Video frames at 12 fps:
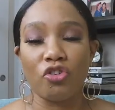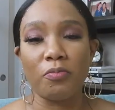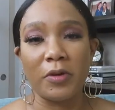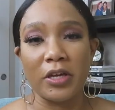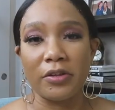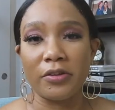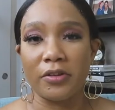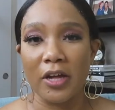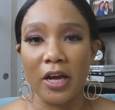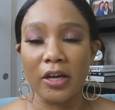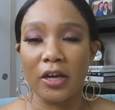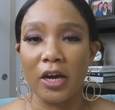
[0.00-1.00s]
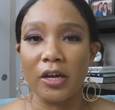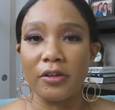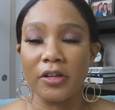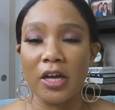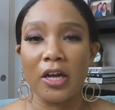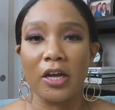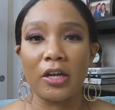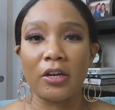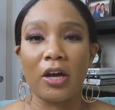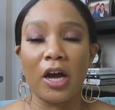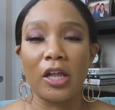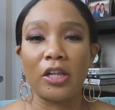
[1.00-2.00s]
two-piece set, guys,
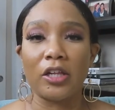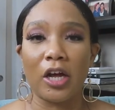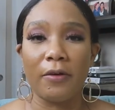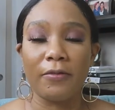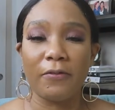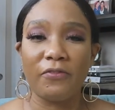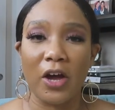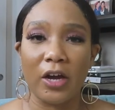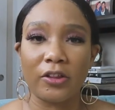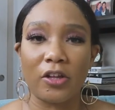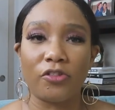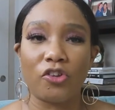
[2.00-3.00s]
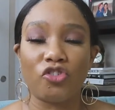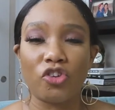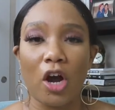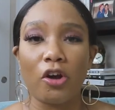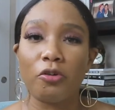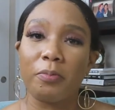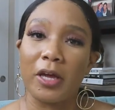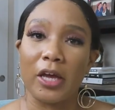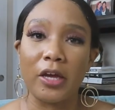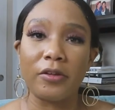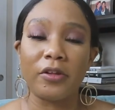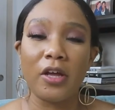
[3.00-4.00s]
and I love the fact that the jogger
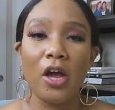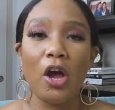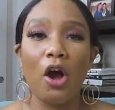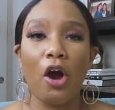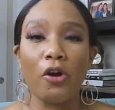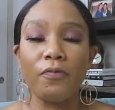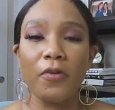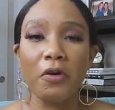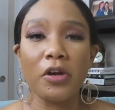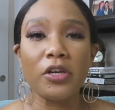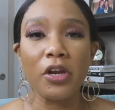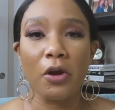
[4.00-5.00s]
pants are very